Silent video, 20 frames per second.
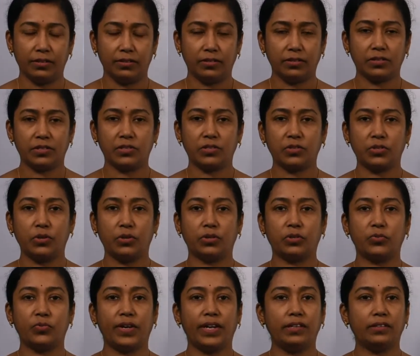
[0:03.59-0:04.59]
This is your
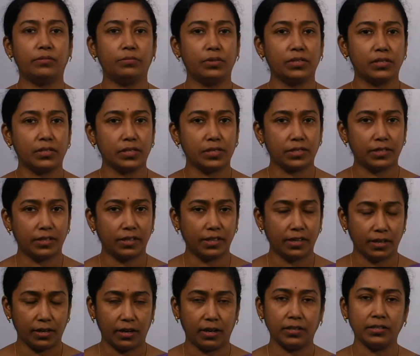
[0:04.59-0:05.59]
12th Business Study
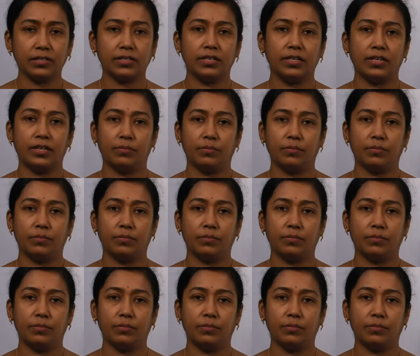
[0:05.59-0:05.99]
class.